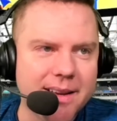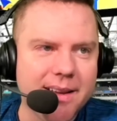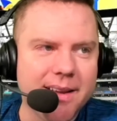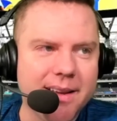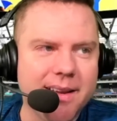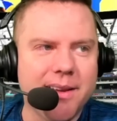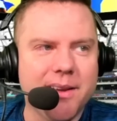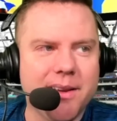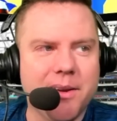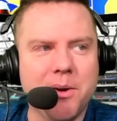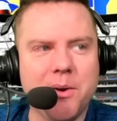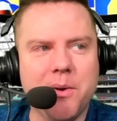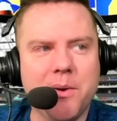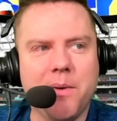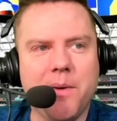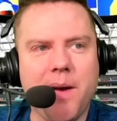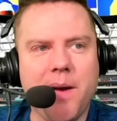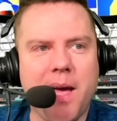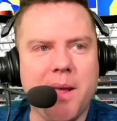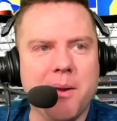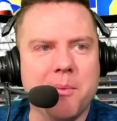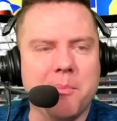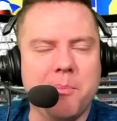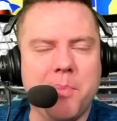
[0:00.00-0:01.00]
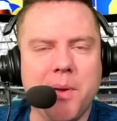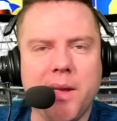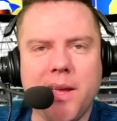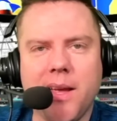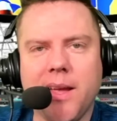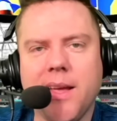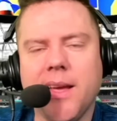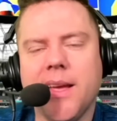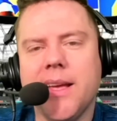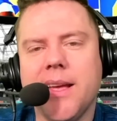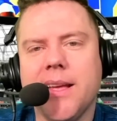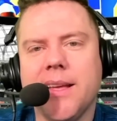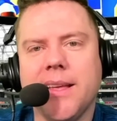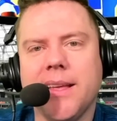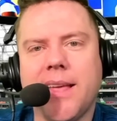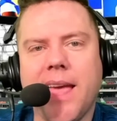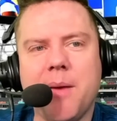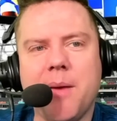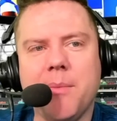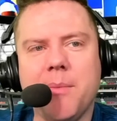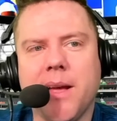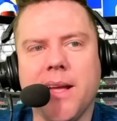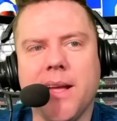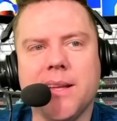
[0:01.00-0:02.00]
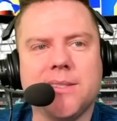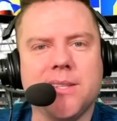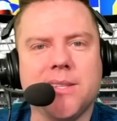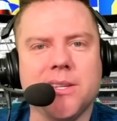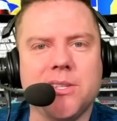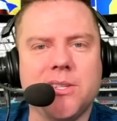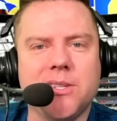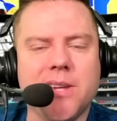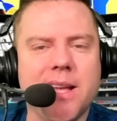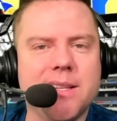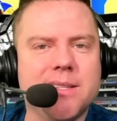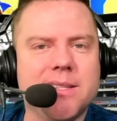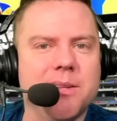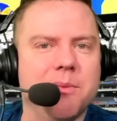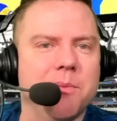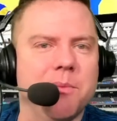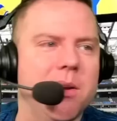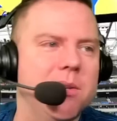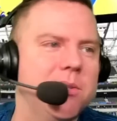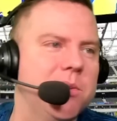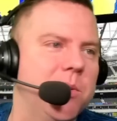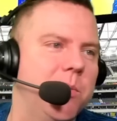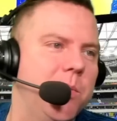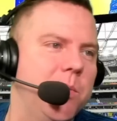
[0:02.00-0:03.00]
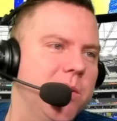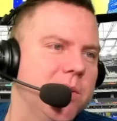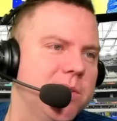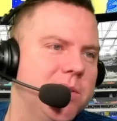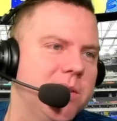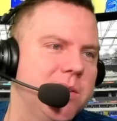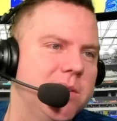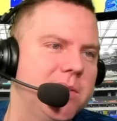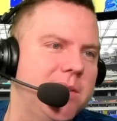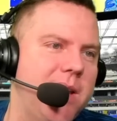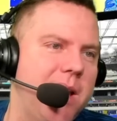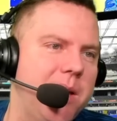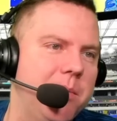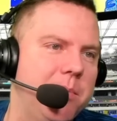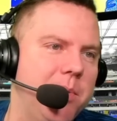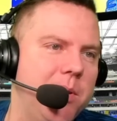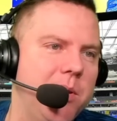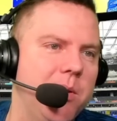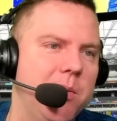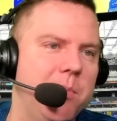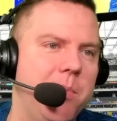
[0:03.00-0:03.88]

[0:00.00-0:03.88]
who had a big game against the Jets in Russell Wilson's debut,